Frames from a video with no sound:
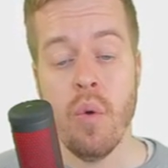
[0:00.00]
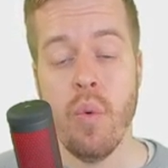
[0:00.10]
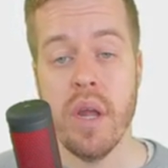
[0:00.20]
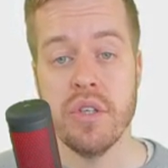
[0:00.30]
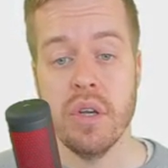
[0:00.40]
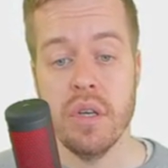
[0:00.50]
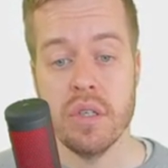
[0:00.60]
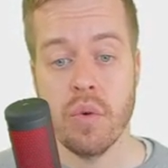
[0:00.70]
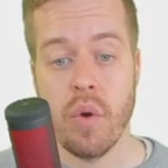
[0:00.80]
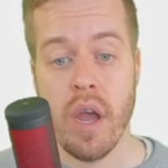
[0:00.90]
which
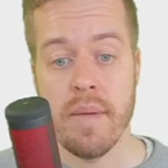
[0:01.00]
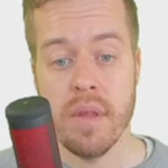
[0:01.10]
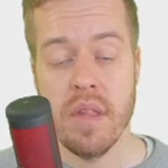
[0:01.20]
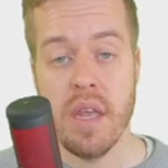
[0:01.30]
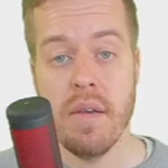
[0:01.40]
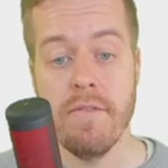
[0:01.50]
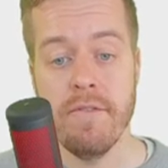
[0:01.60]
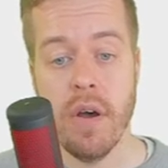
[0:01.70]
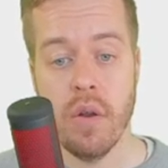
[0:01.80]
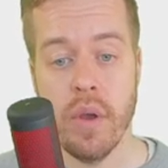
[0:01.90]
describe the
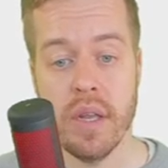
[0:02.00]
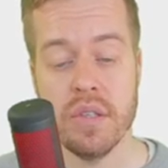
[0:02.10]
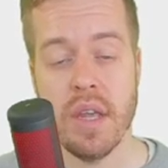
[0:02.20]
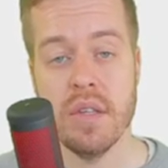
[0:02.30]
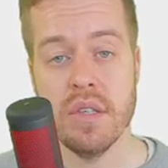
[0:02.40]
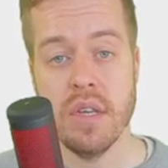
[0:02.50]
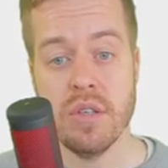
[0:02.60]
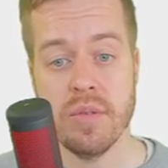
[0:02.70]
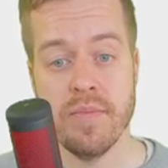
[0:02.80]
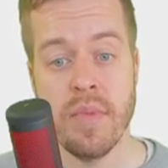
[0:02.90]
following
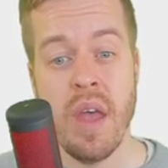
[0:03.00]
sentence,